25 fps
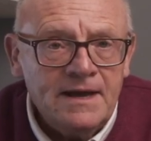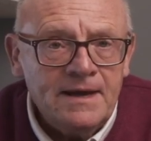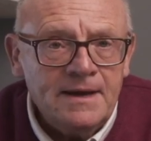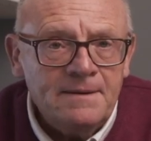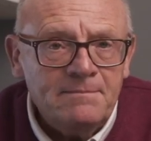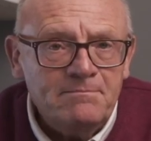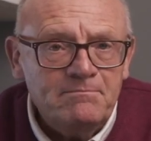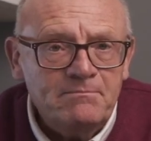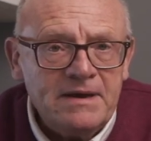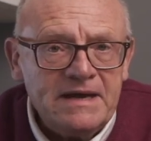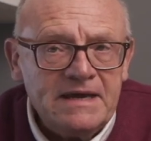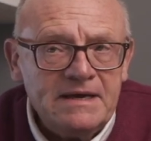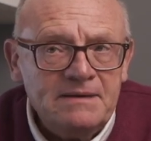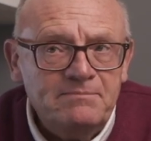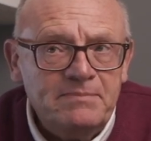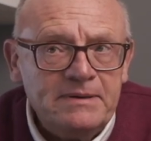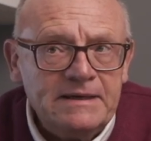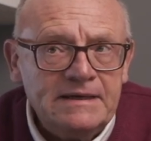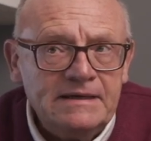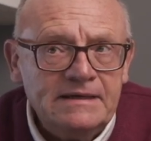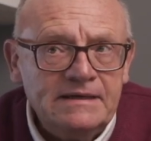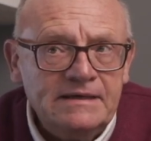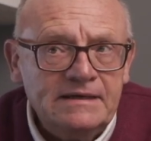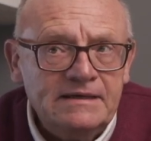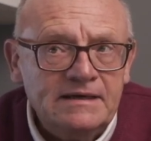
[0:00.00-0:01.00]

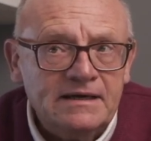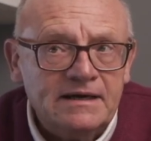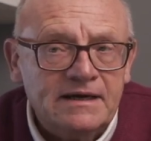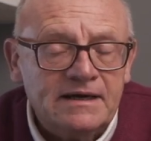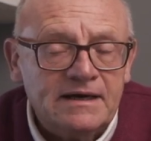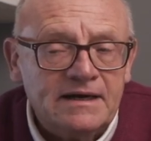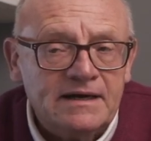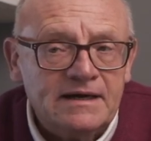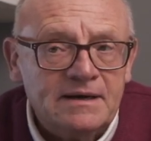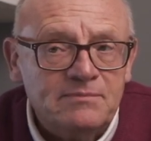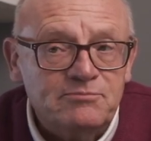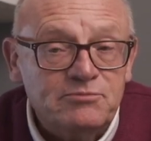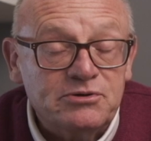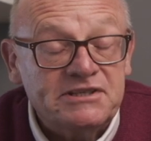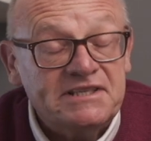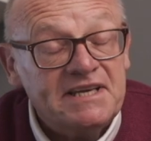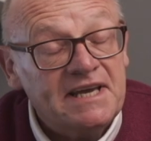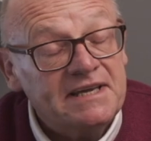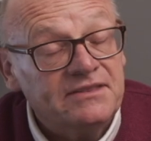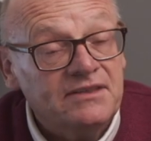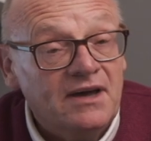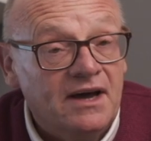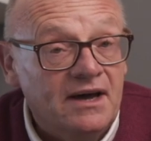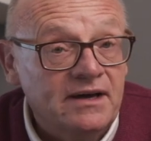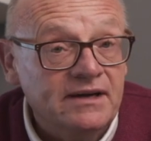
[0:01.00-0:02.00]
maybe uh,
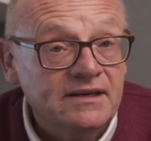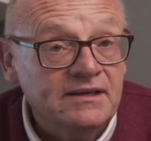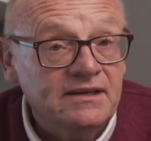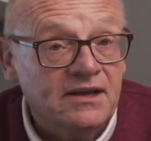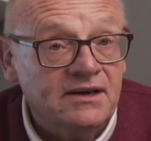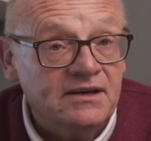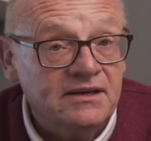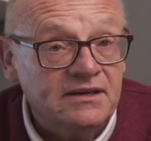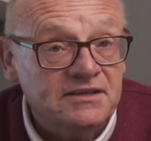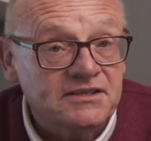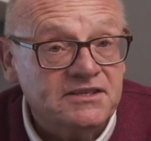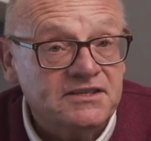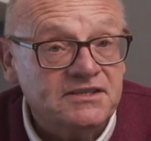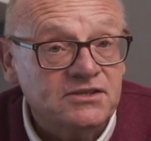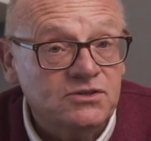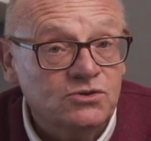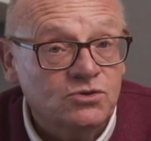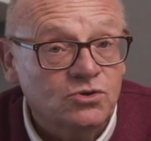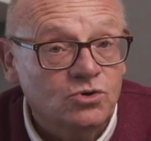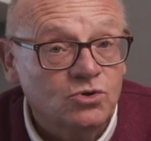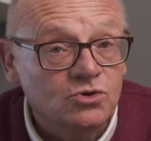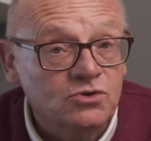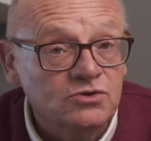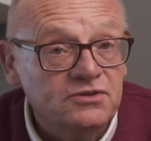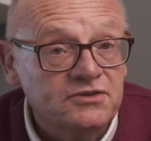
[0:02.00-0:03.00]
protect the highlights
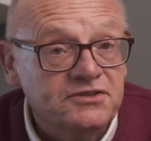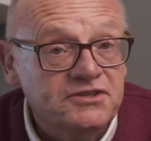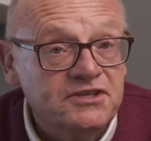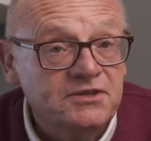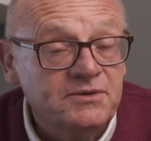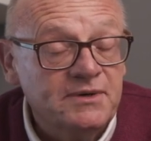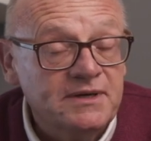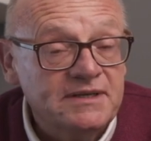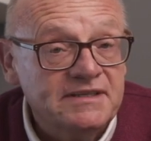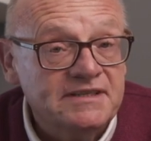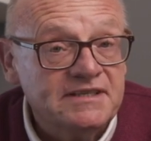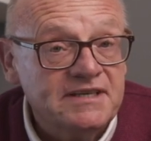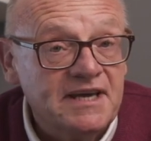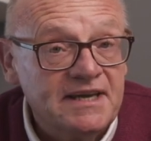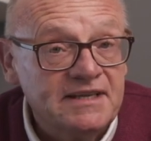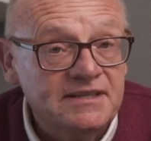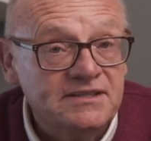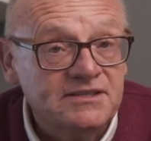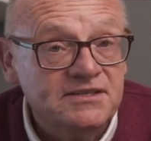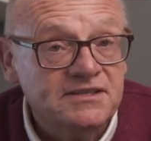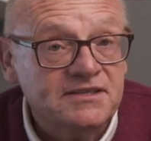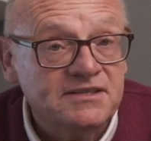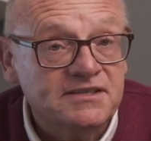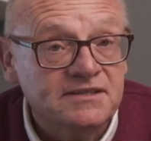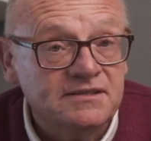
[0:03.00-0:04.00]
or to
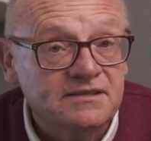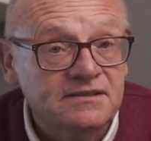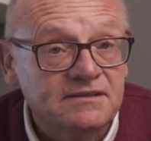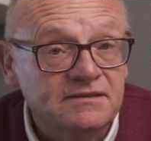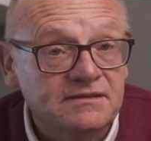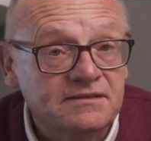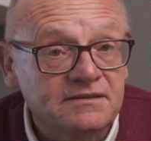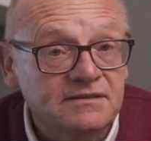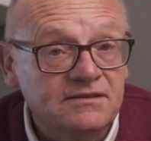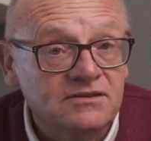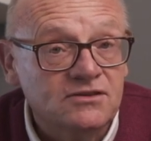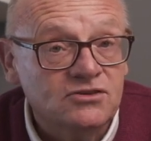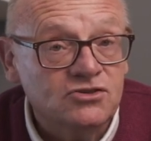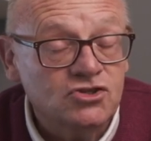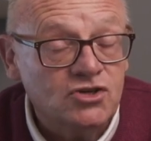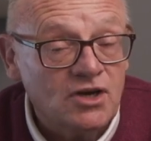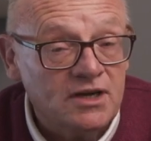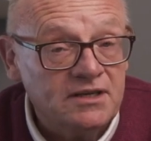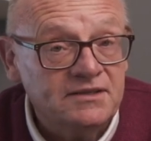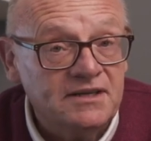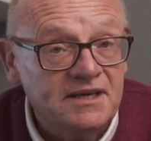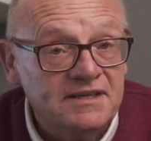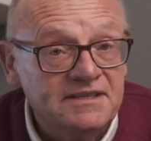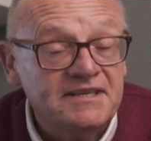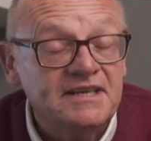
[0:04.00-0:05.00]
intense
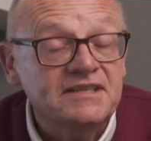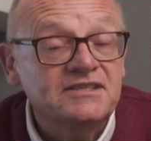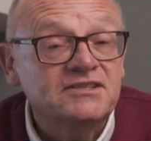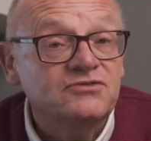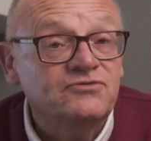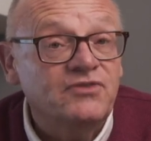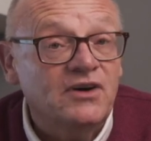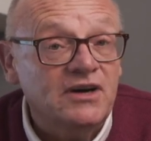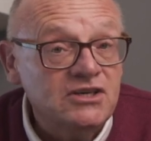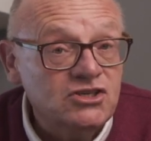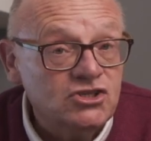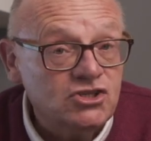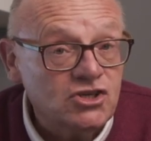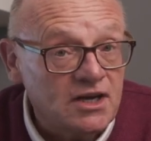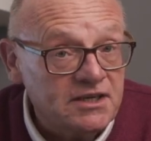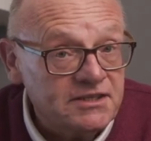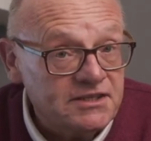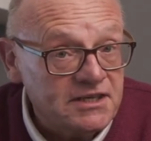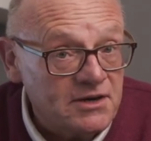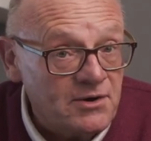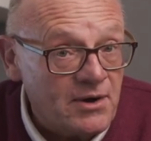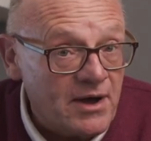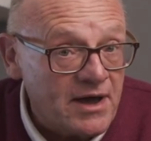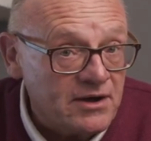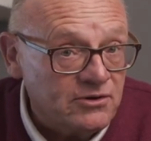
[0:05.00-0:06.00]
intensify
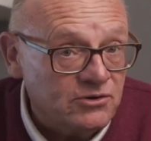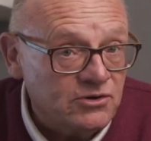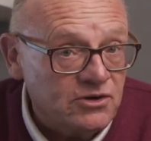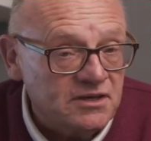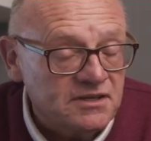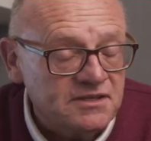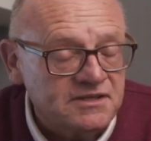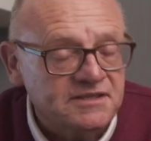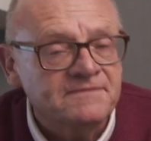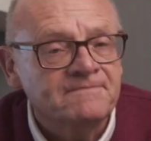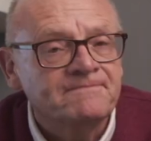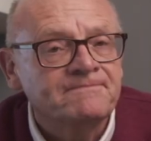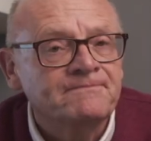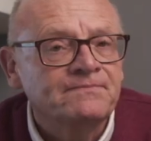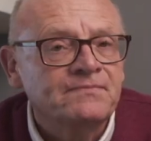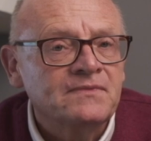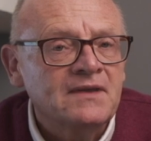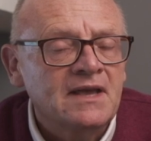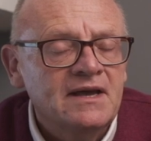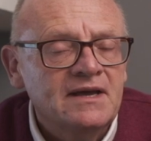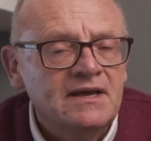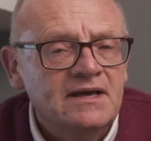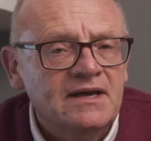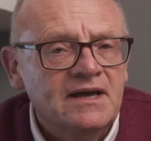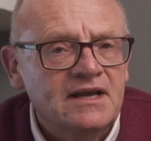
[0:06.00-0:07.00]
shadow areas.
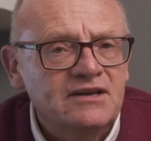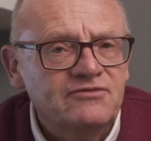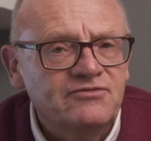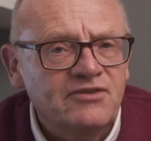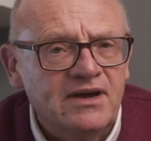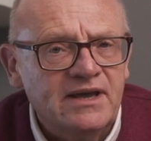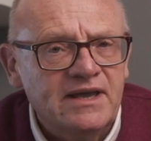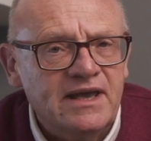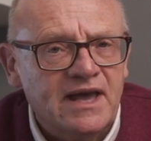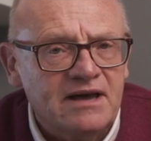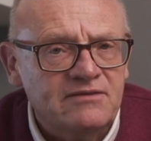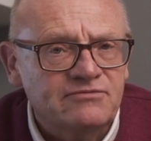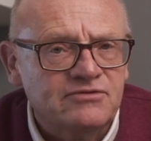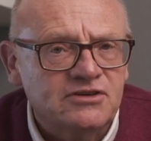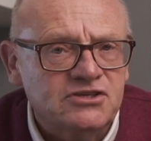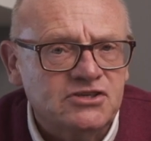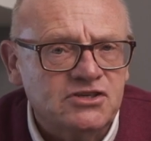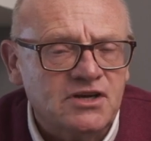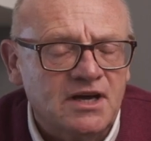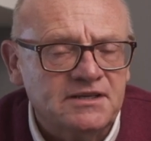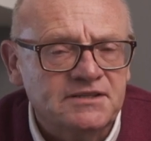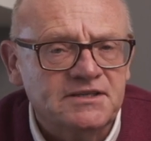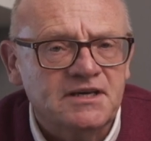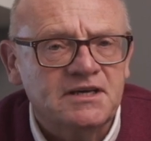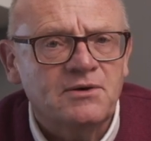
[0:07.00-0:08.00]
And if I have a
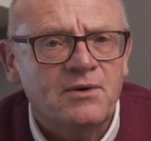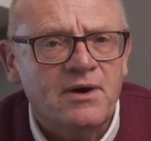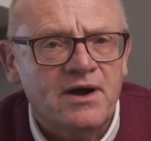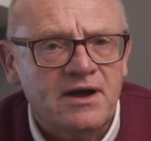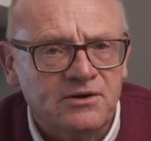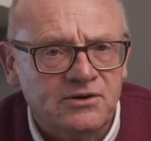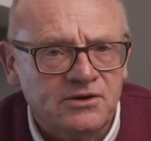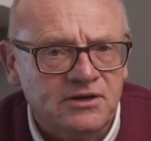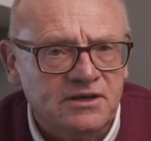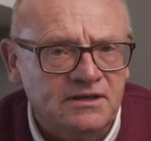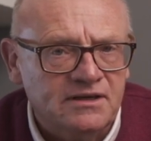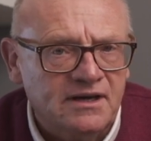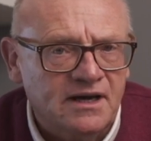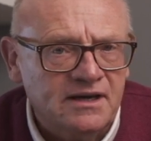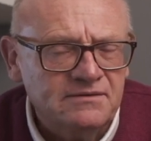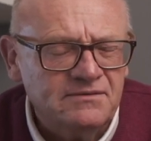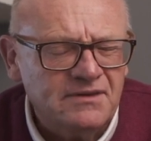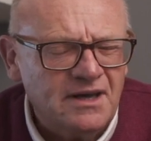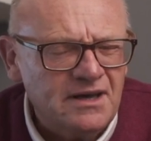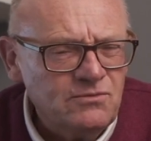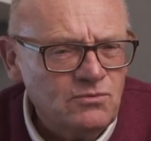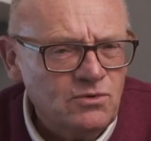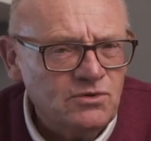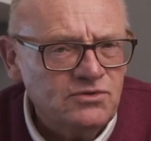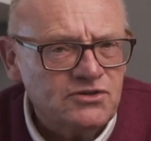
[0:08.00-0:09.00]
shadow area, I,
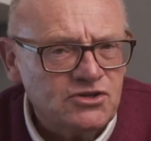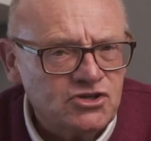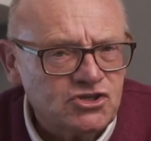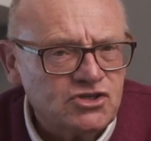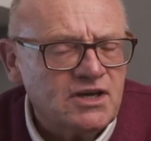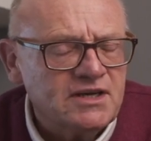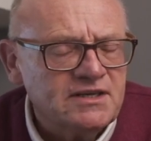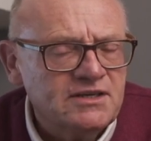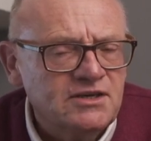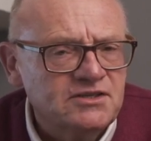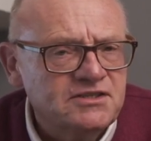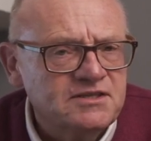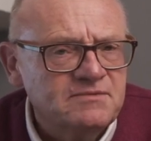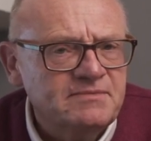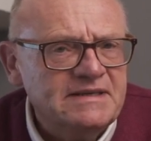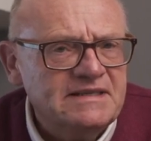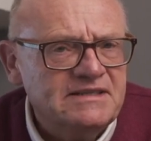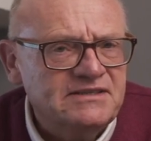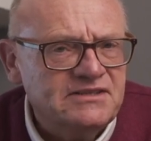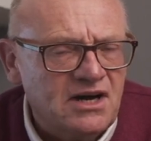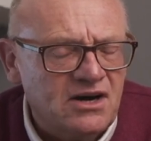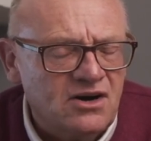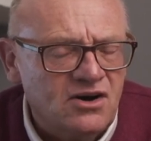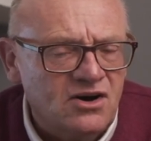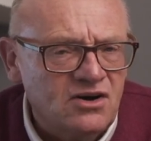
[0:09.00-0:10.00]
I, want the shadow to be
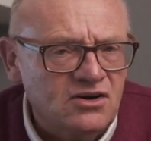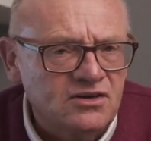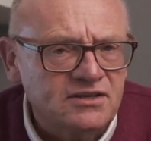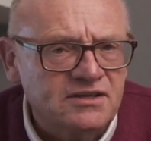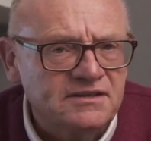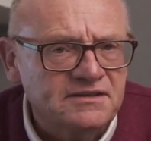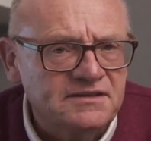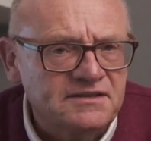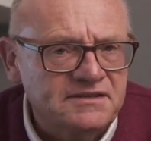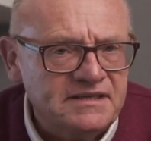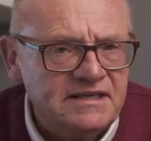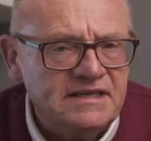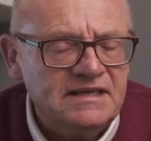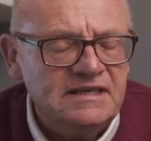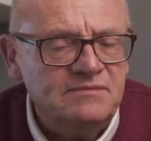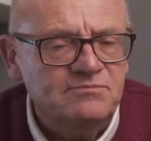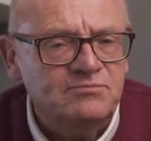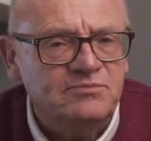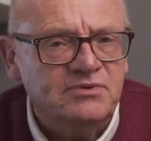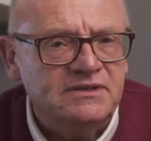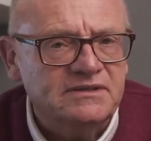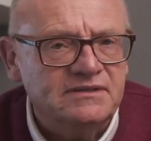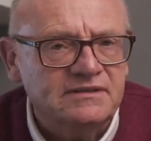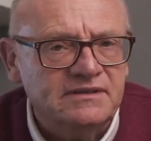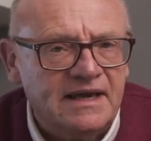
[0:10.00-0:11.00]
dark and deep
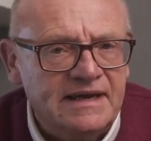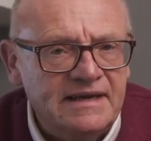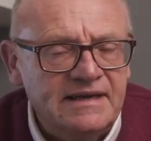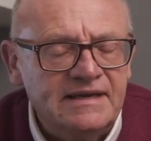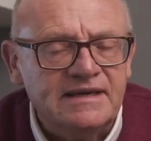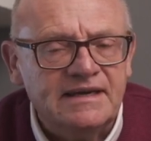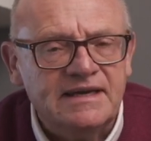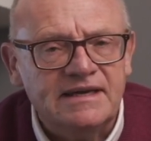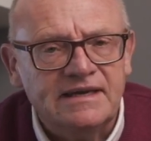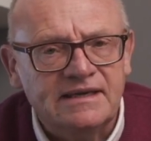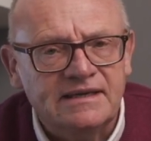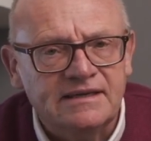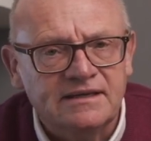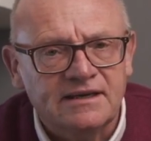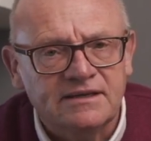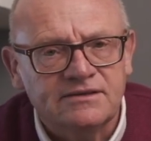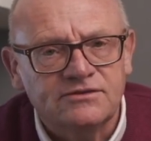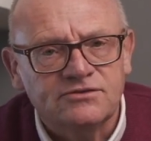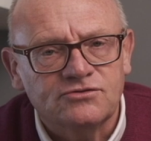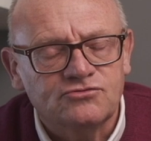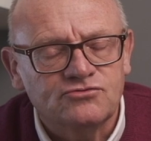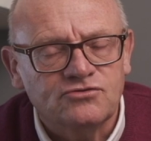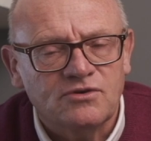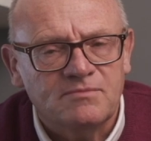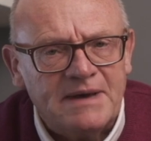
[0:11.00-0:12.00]
and inky
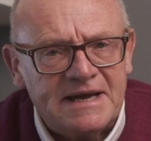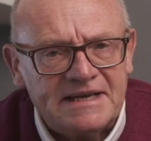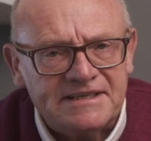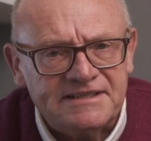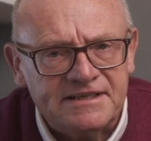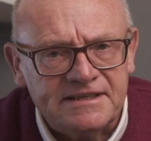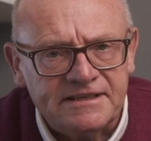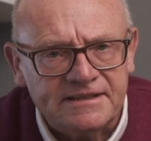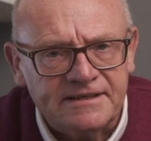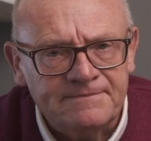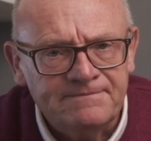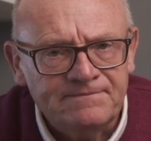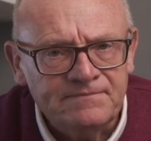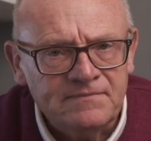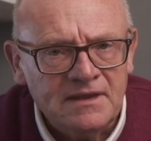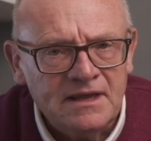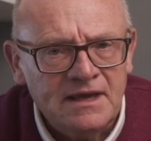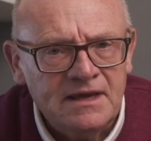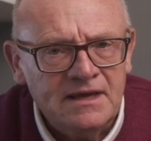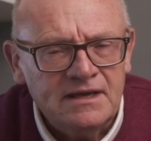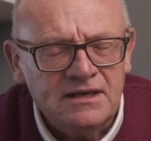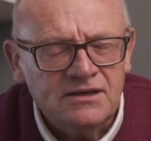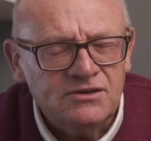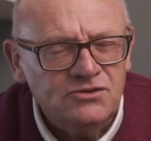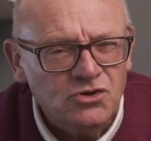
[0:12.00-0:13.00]
and dramatic
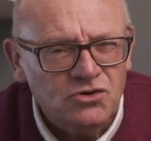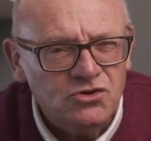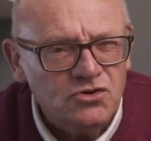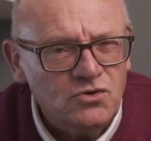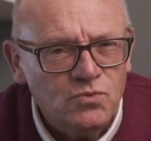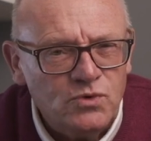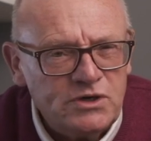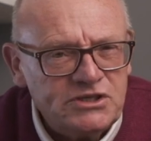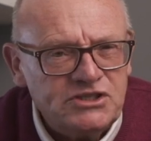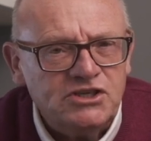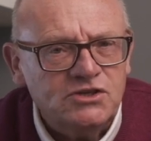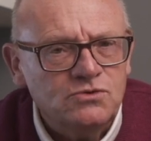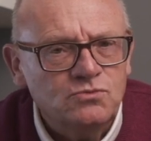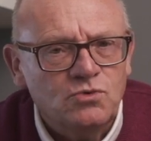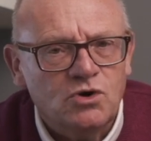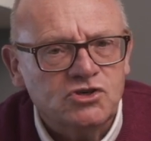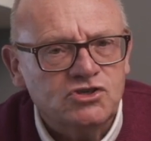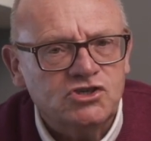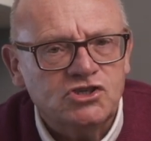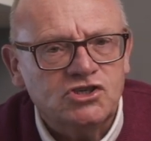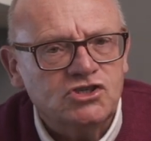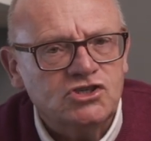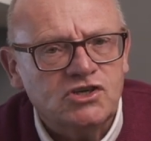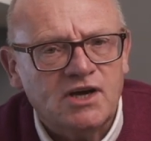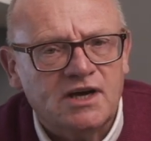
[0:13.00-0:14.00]
not a
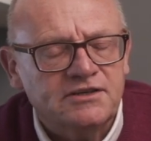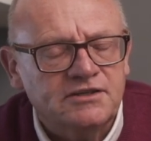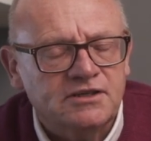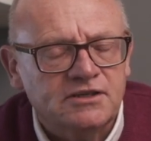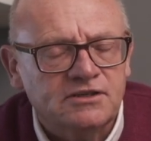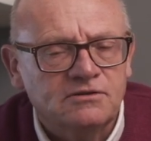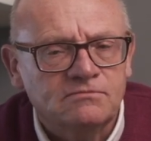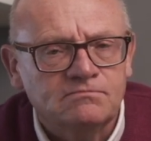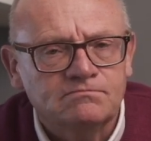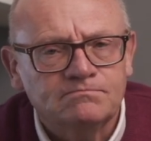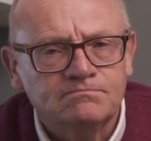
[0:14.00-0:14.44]
wishy-washy shadow.